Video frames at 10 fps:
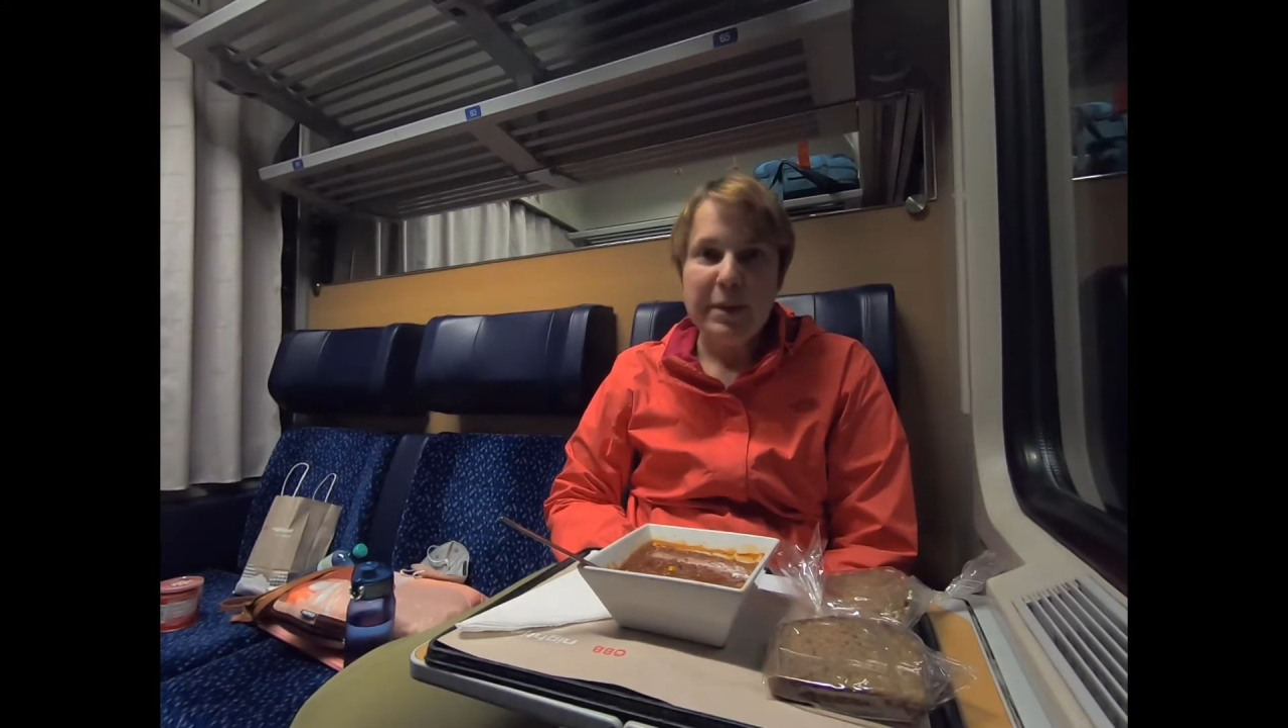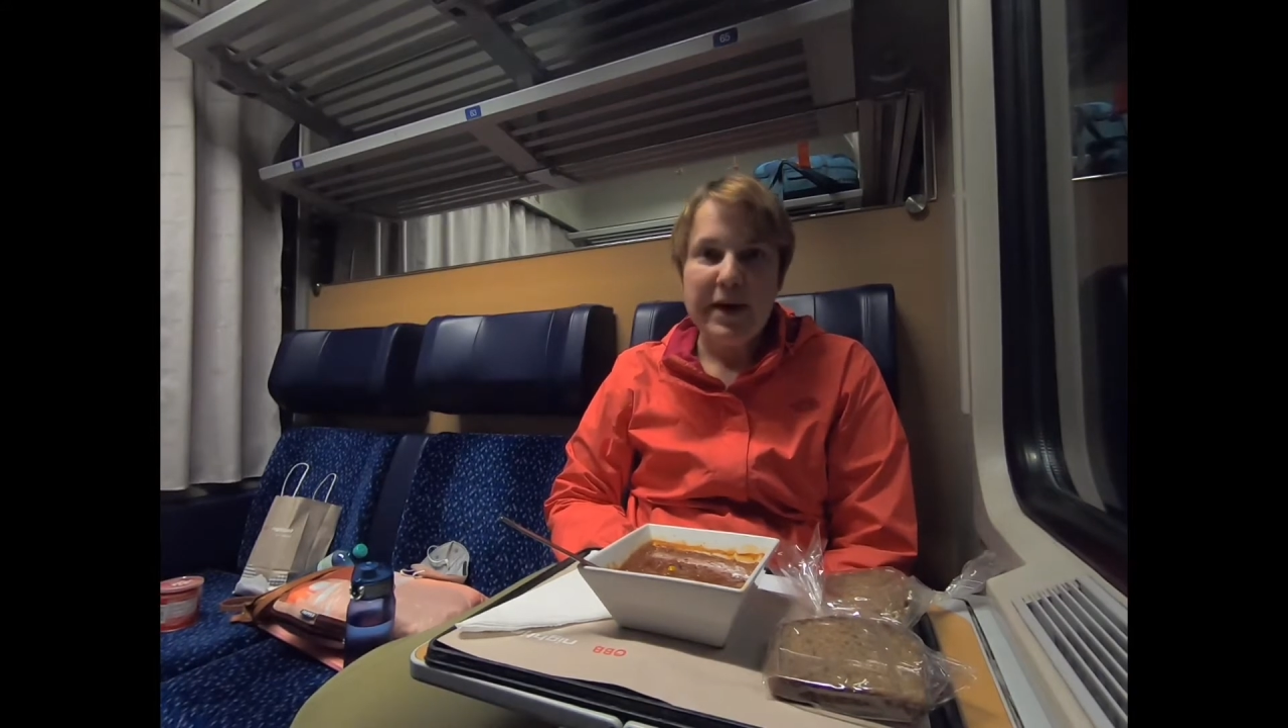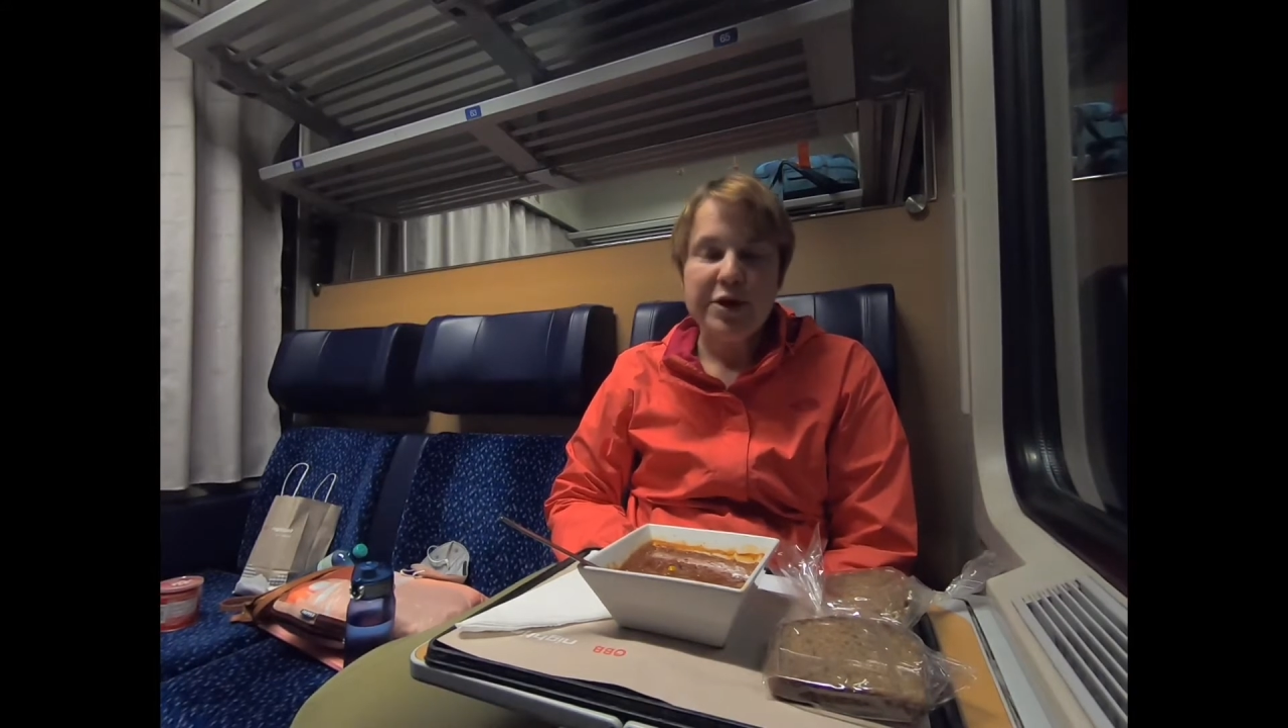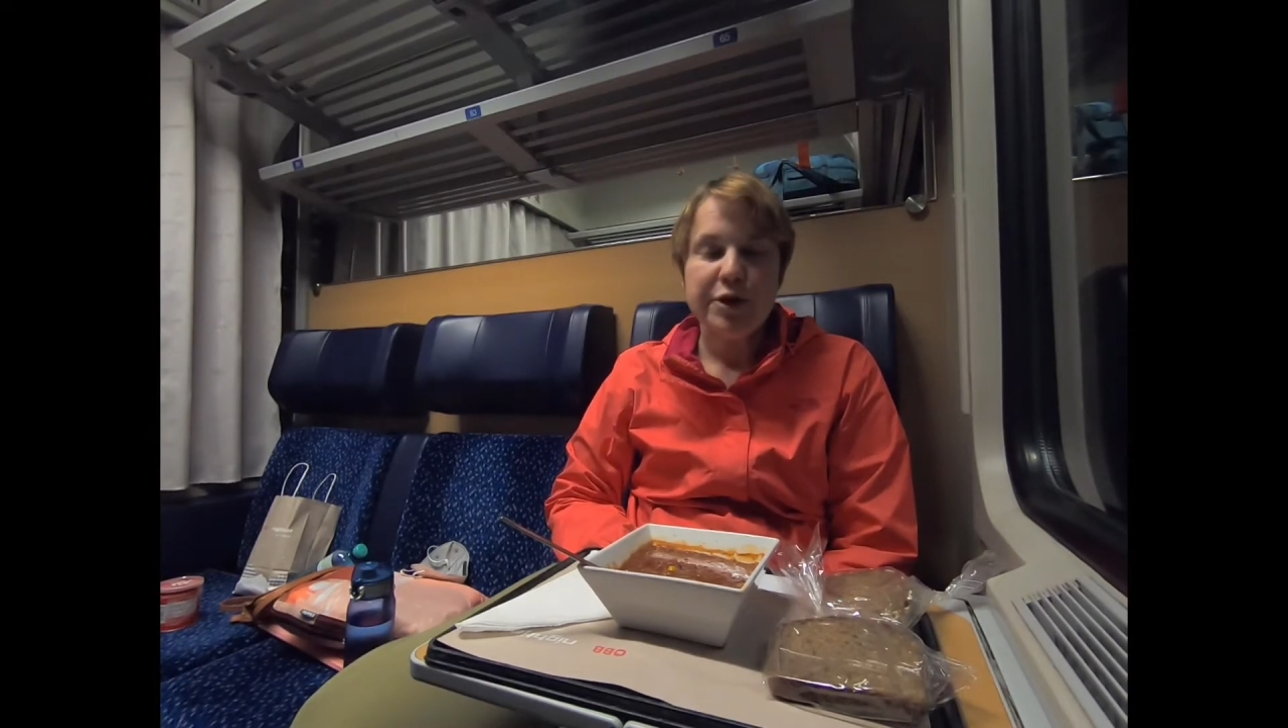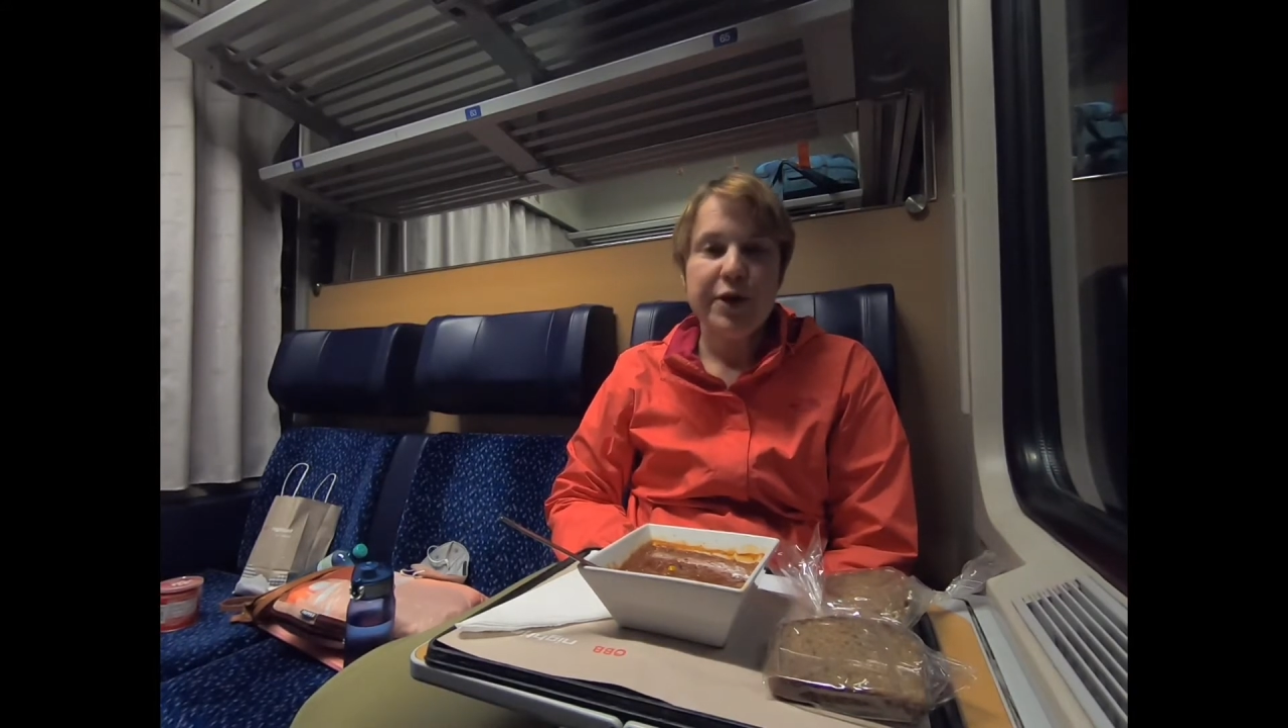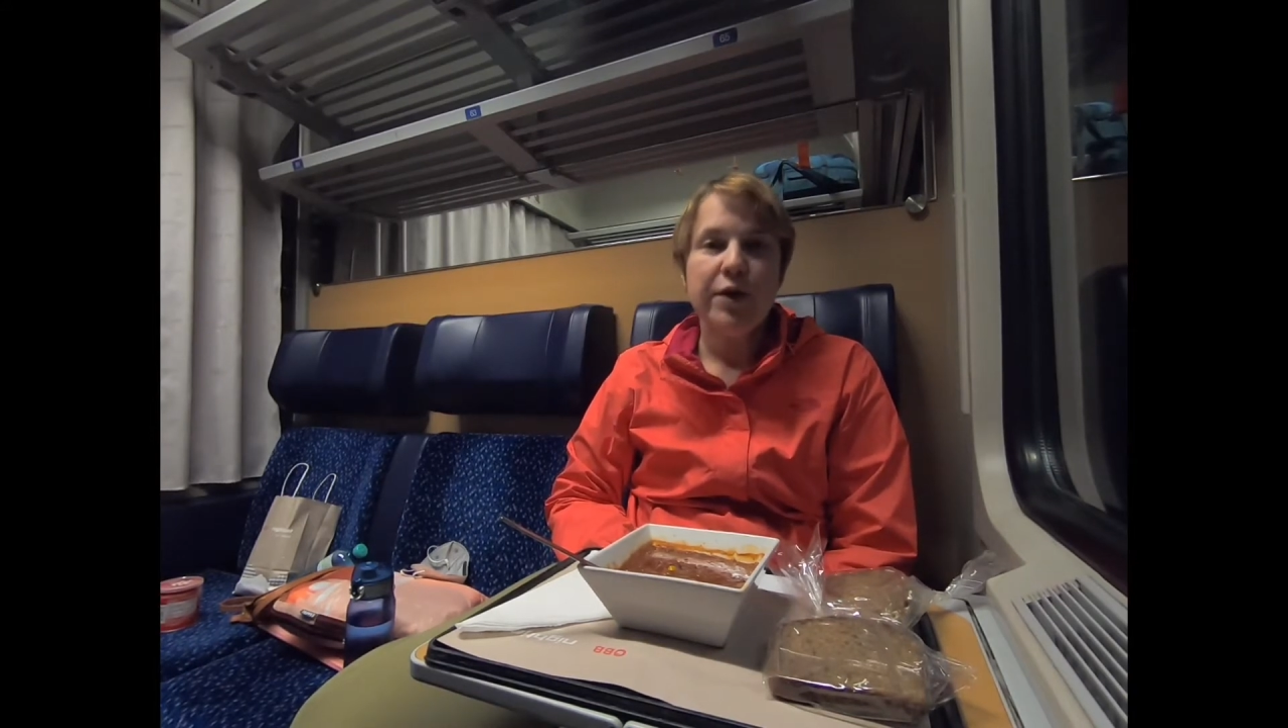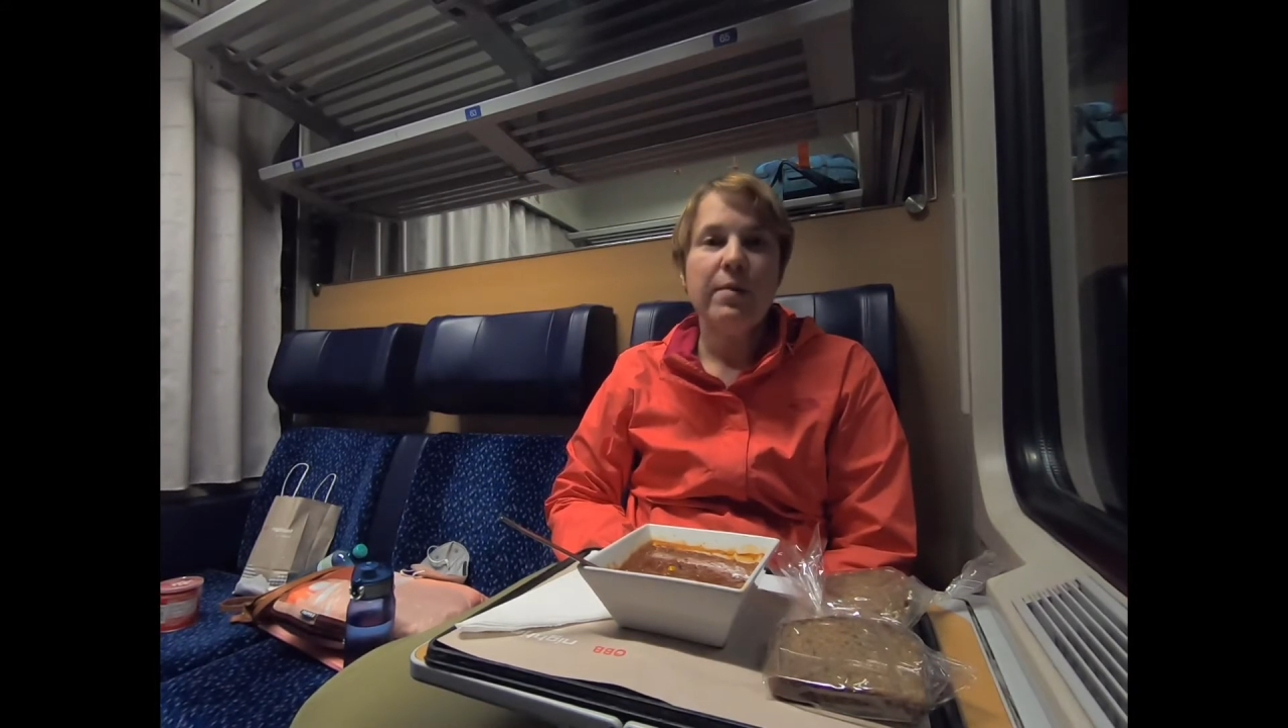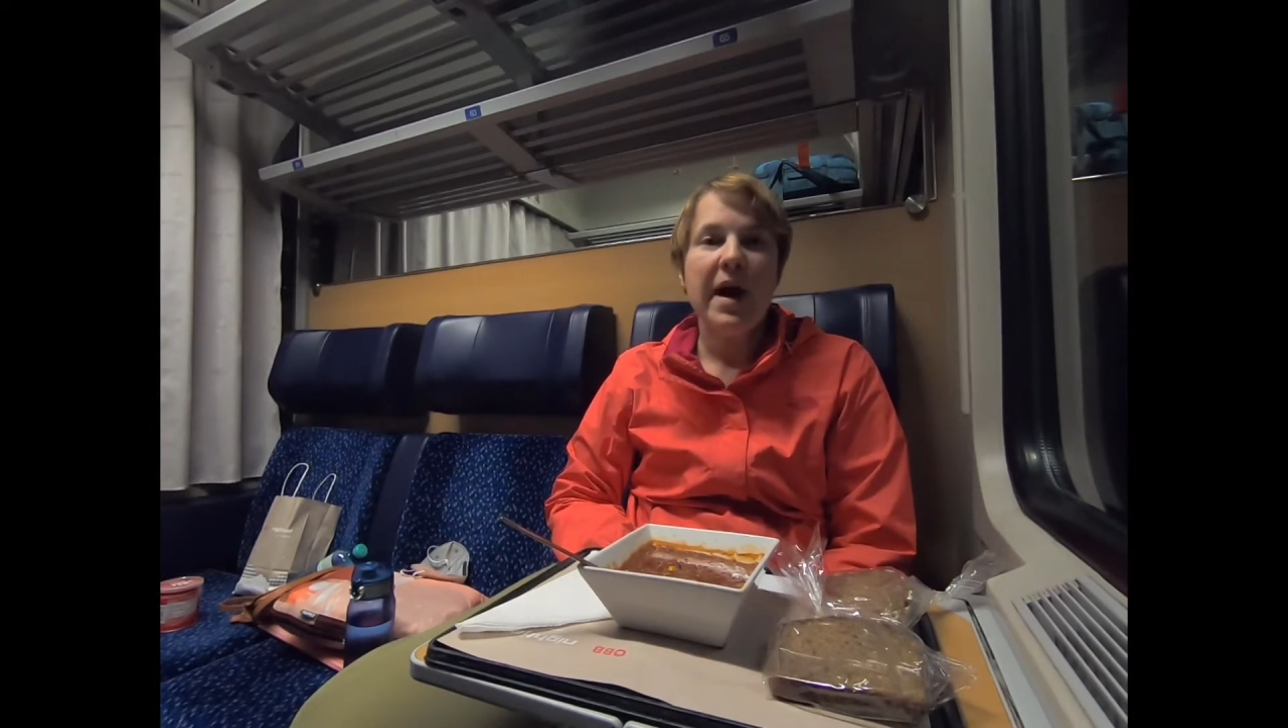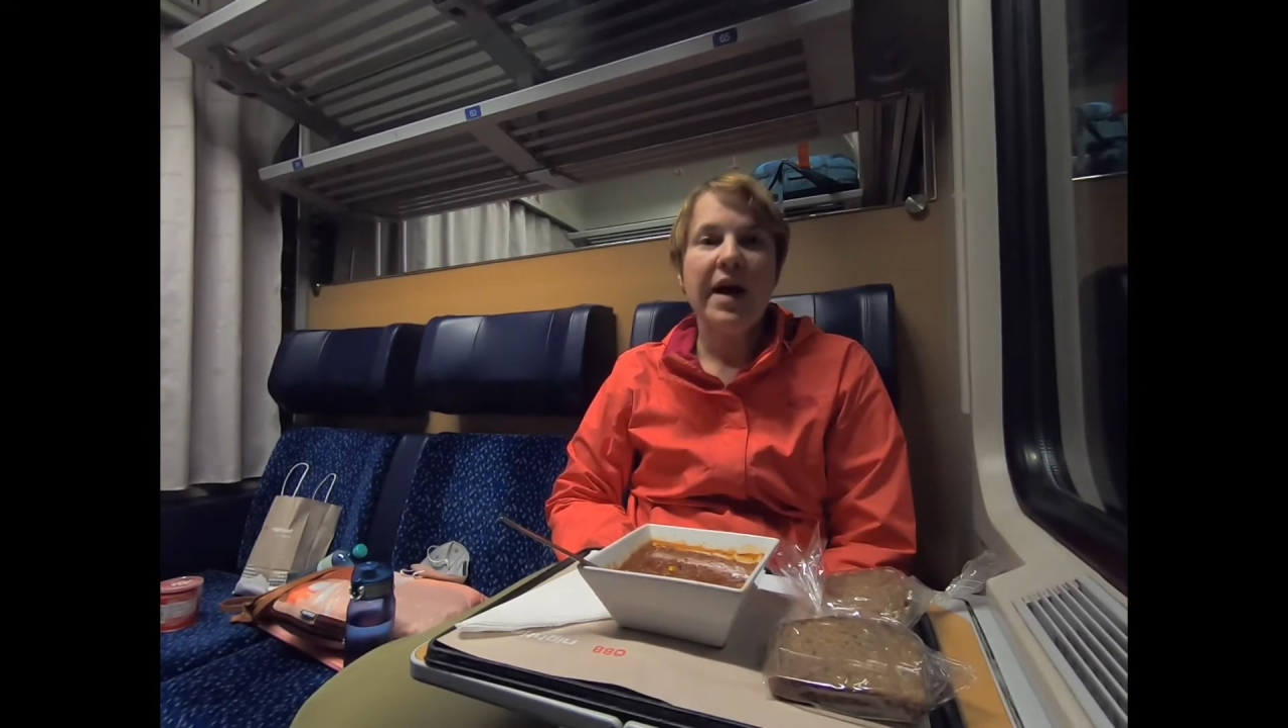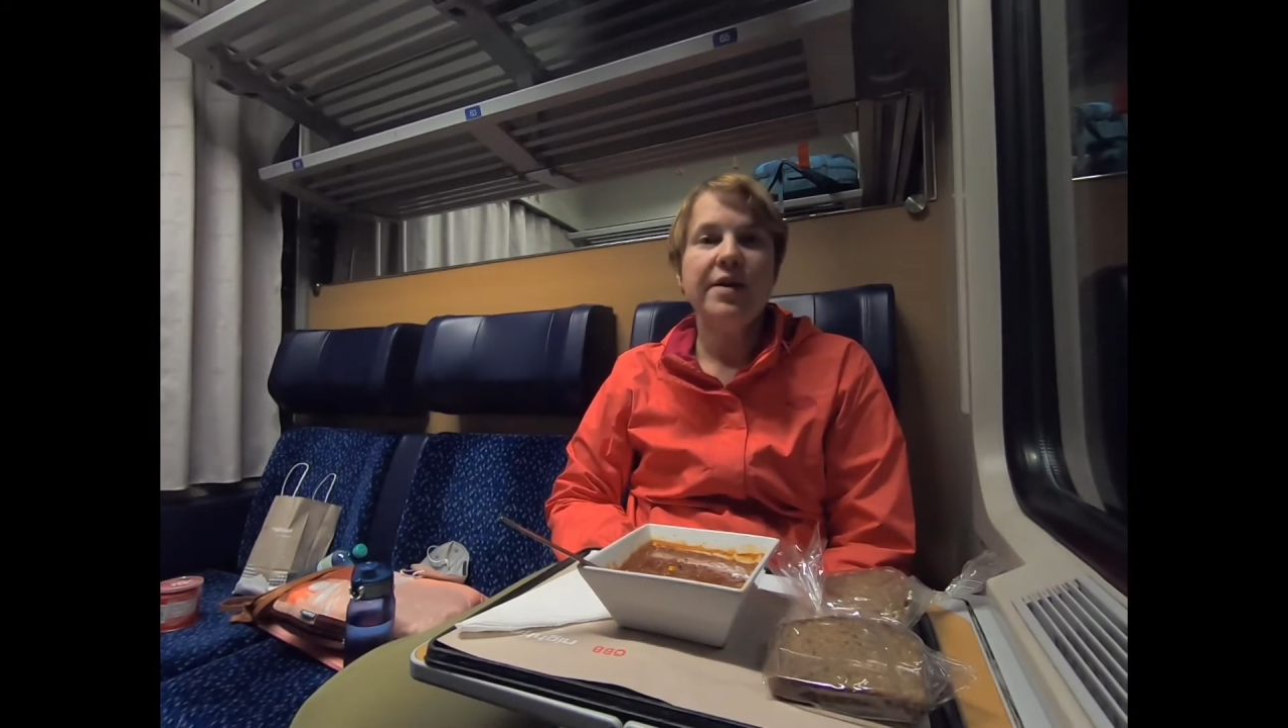make sure you
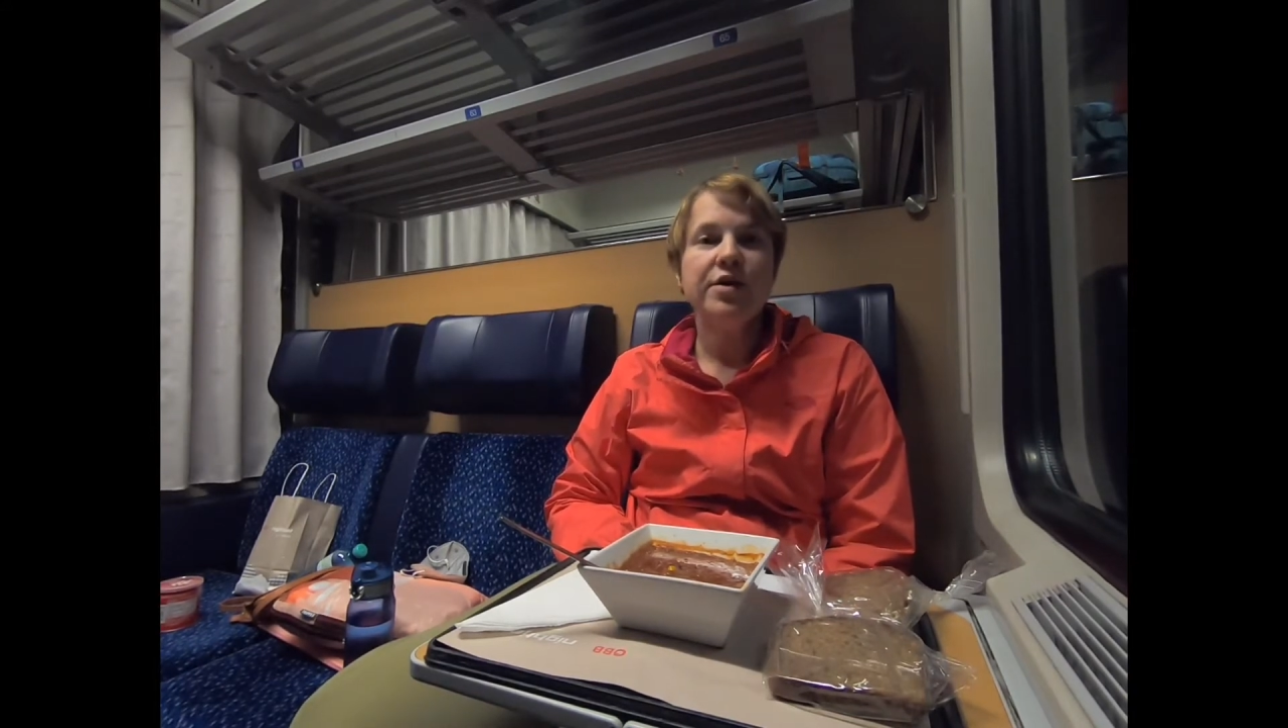mind